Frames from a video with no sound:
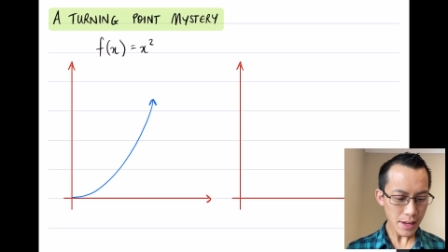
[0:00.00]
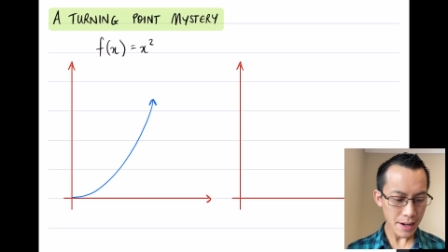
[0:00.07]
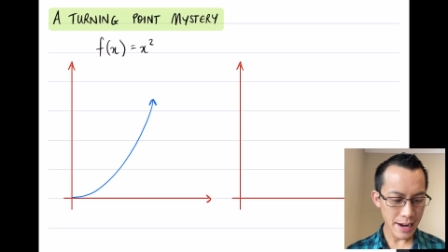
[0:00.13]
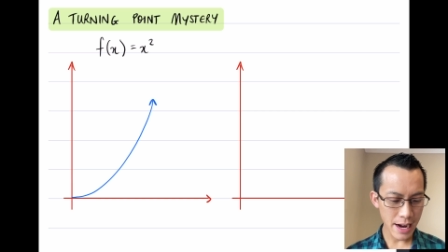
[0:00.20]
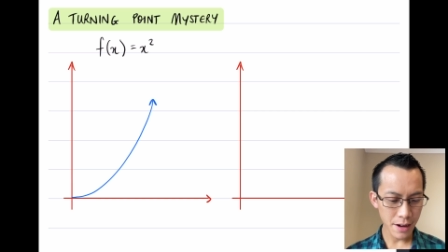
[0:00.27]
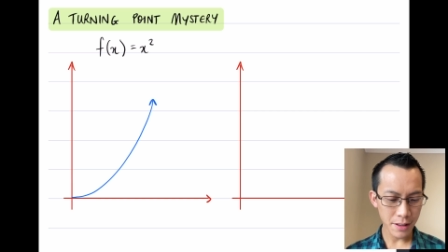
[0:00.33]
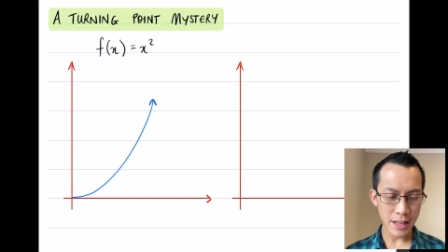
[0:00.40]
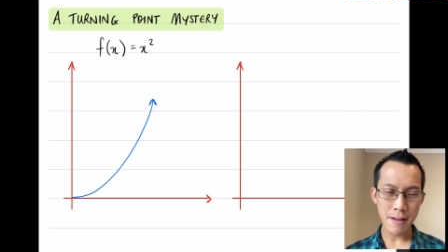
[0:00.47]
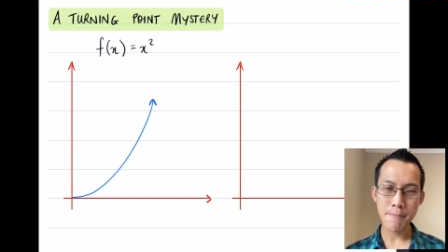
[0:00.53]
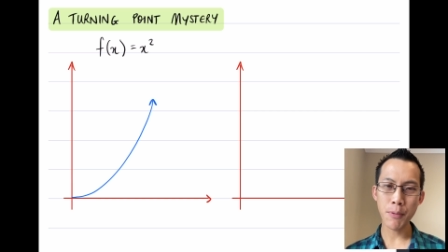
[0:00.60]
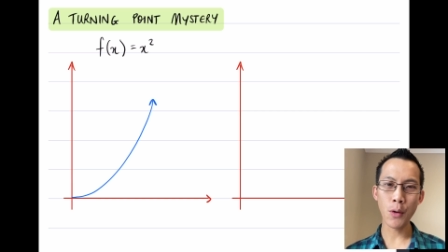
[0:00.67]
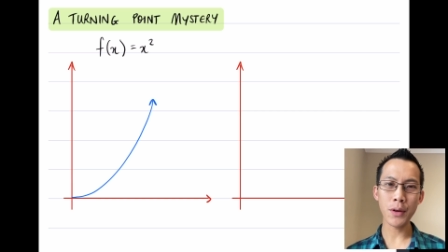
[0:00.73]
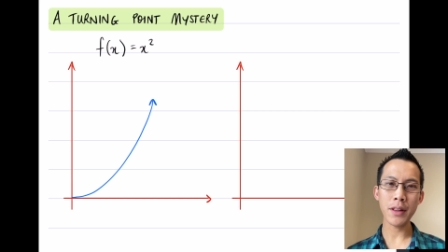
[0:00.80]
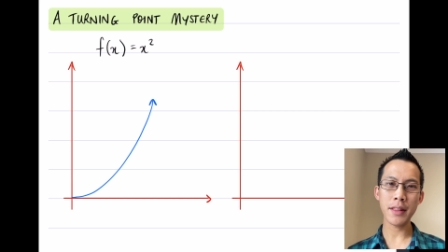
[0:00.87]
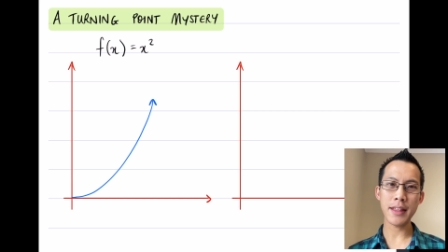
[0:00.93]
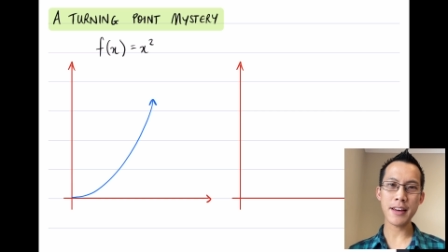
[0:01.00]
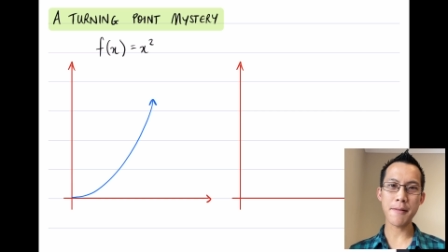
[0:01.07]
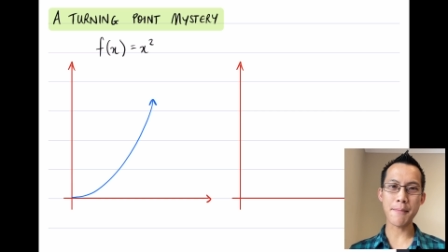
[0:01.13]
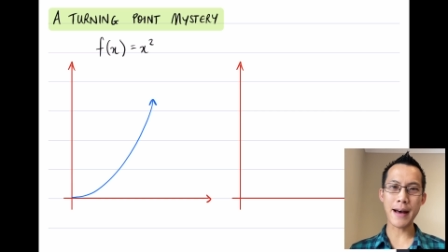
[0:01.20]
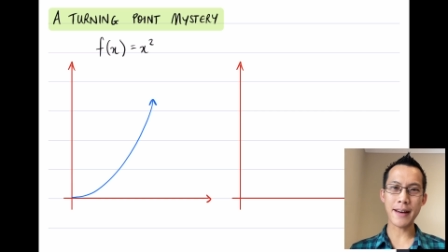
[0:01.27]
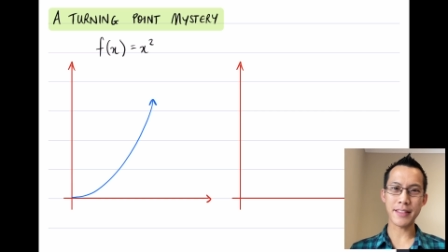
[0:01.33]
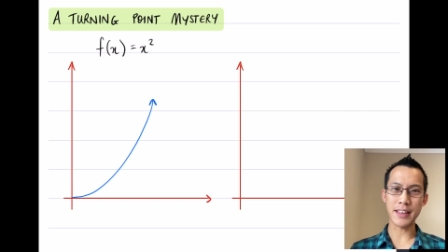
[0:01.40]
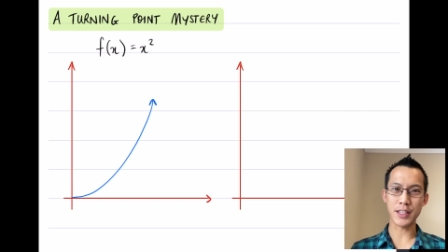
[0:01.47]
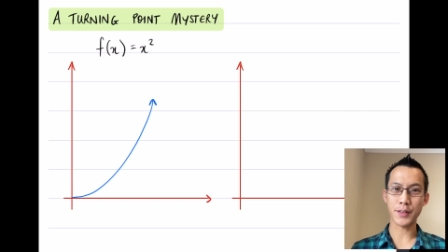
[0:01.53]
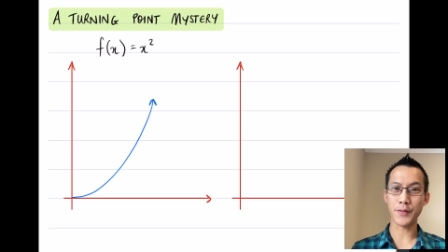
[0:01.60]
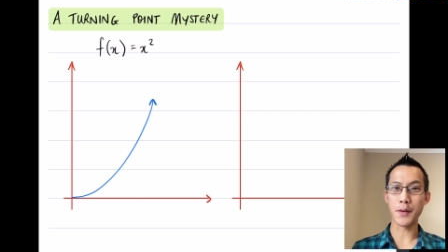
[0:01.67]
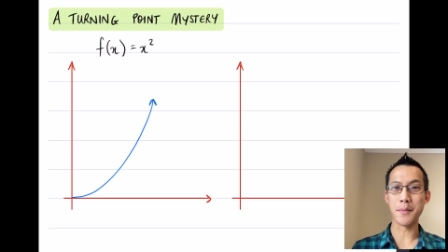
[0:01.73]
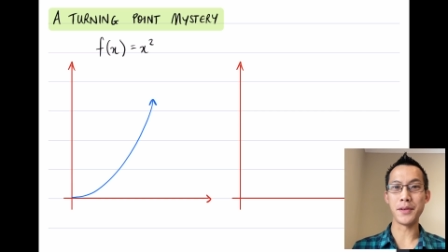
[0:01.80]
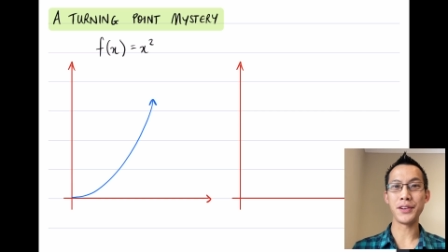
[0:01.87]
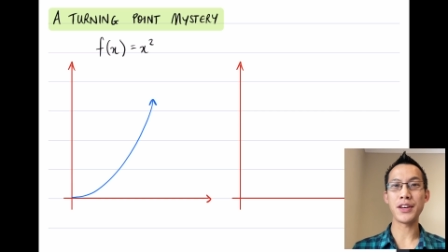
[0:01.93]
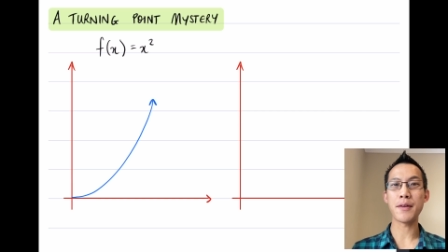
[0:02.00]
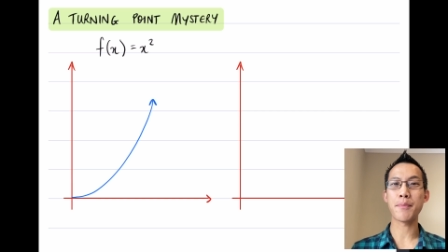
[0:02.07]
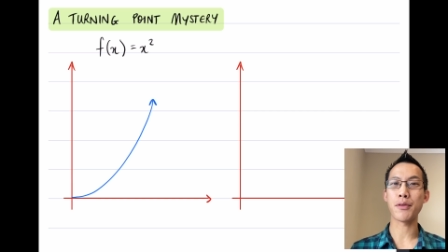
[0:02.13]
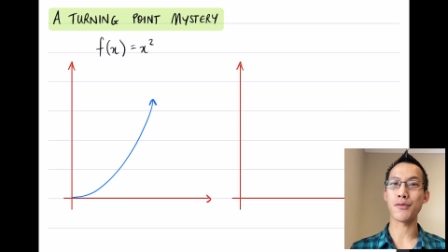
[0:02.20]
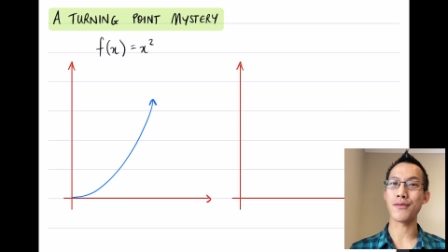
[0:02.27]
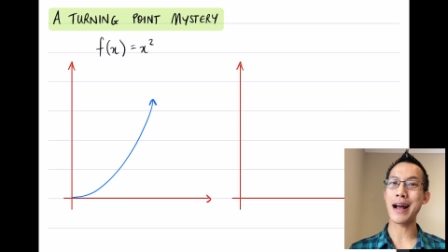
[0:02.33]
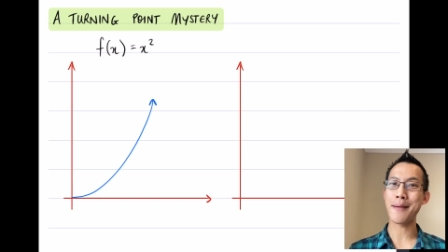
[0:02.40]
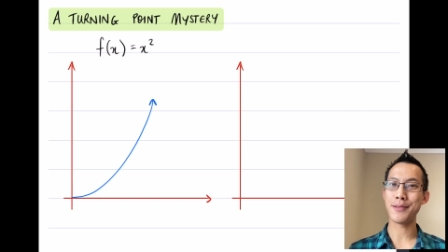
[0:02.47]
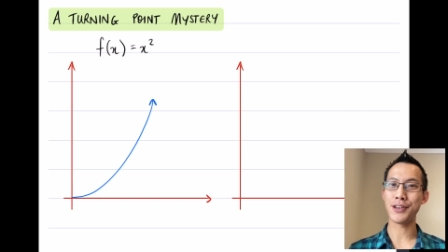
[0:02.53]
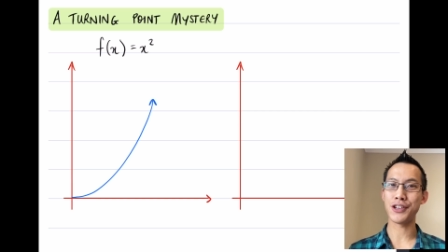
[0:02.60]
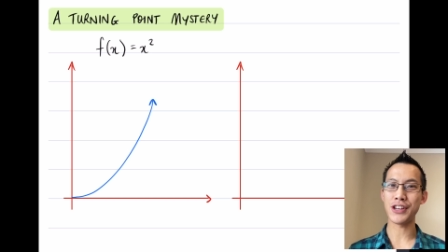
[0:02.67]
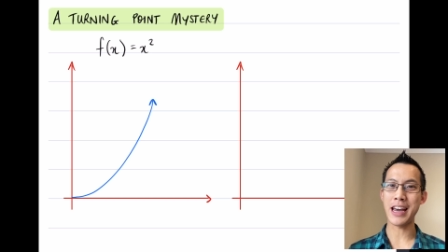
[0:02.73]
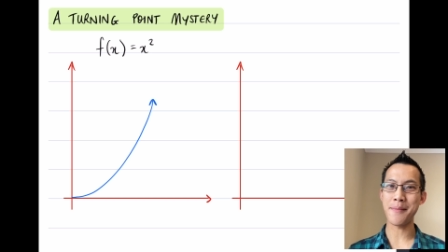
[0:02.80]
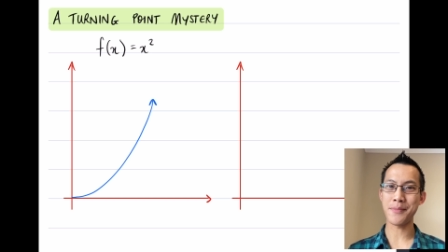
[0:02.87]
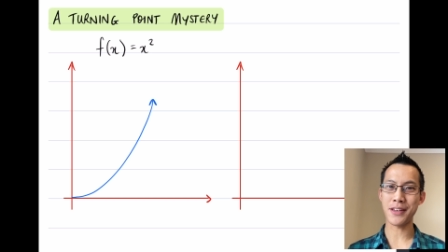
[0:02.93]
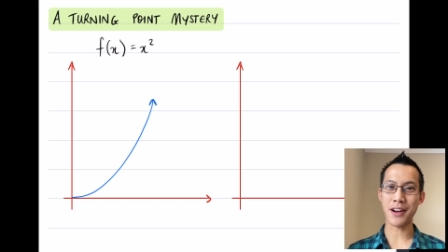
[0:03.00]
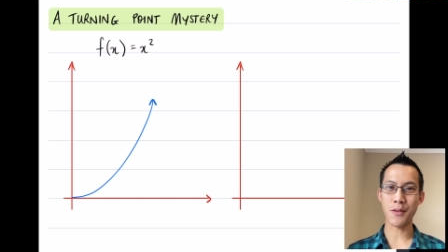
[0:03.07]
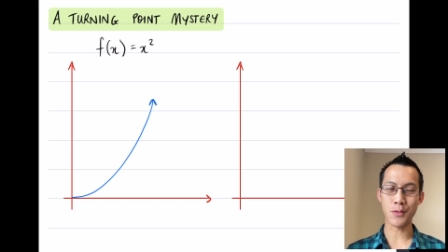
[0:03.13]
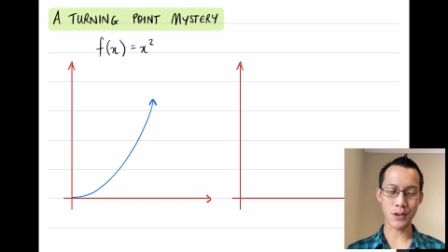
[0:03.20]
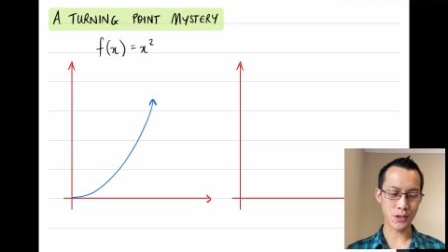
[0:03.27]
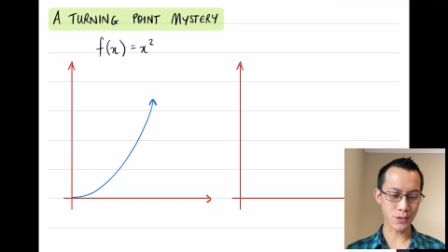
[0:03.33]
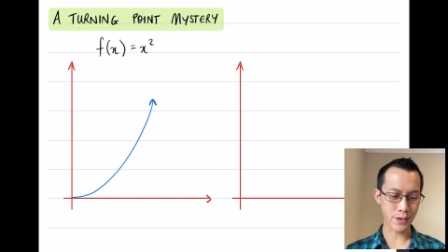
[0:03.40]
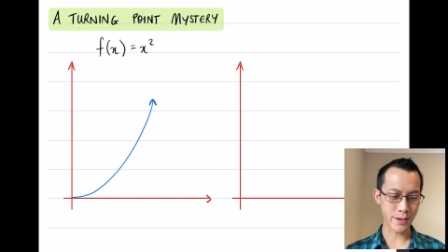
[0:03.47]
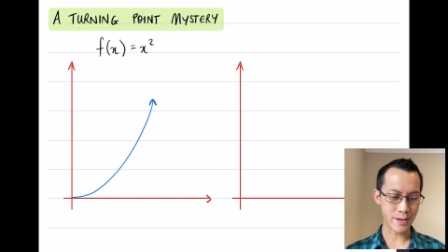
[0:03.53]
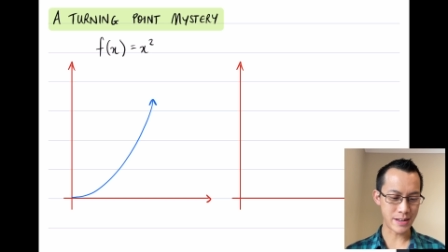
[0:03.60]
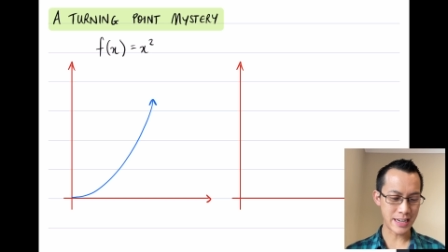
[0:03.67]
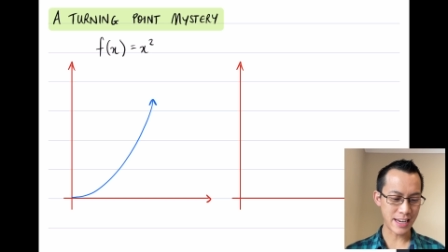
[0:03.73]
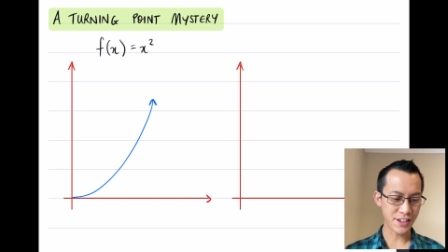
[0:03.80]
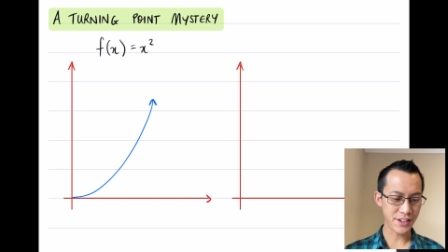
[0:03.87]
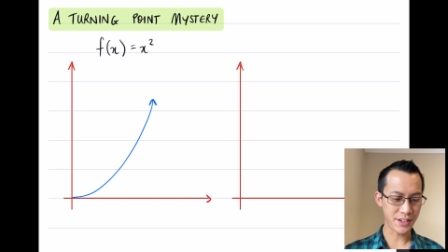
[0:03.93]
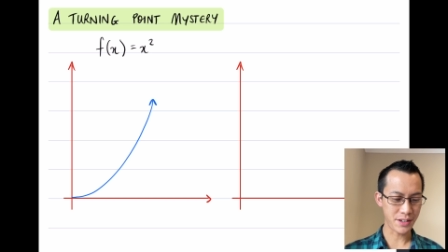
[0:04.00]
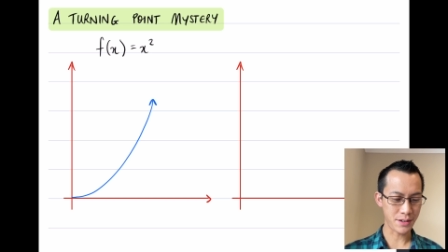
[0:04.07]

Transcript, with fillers: Now, the important thing about this familiar parabola shape that I want to draw your attention